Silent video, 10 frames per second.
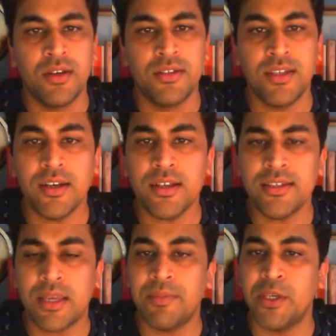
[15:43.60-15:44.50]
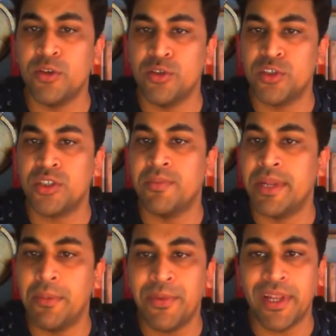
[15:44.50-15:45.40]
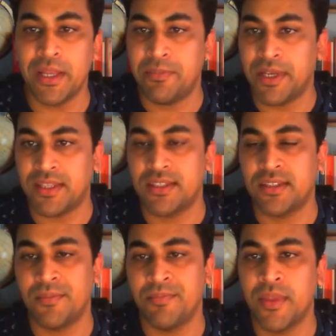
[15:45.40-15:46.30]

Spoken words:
Circuits can be used to manipulate bits,